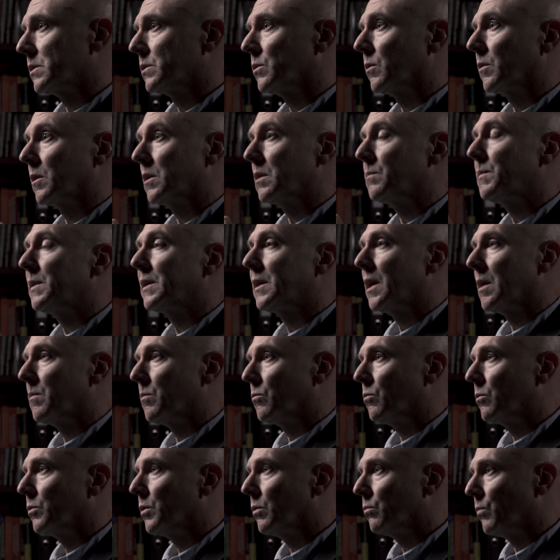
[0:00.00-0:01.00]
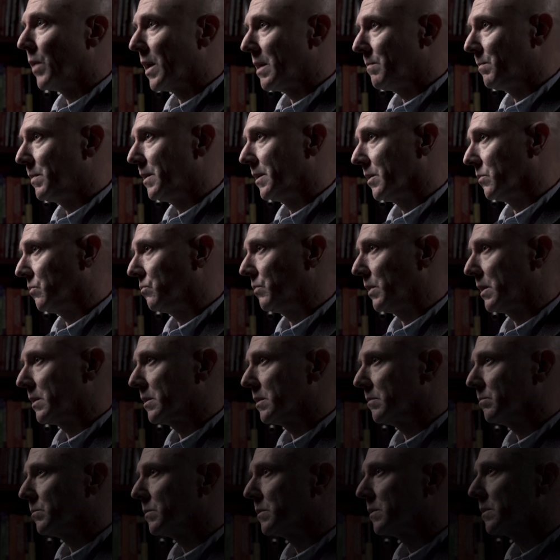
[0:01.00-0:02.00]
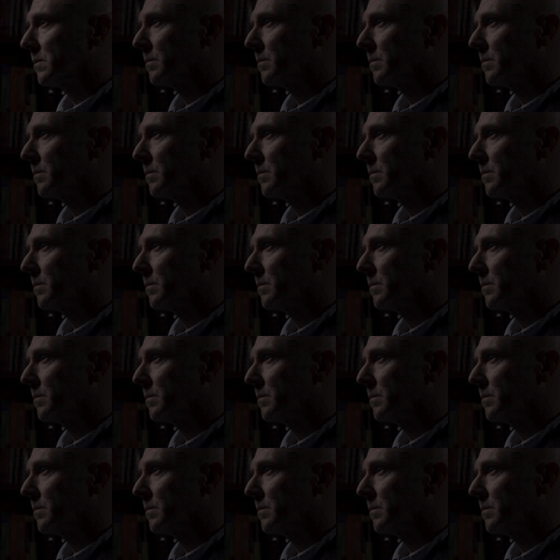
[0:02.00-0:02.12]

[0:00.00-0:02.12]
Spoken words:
started to become the raping of victims.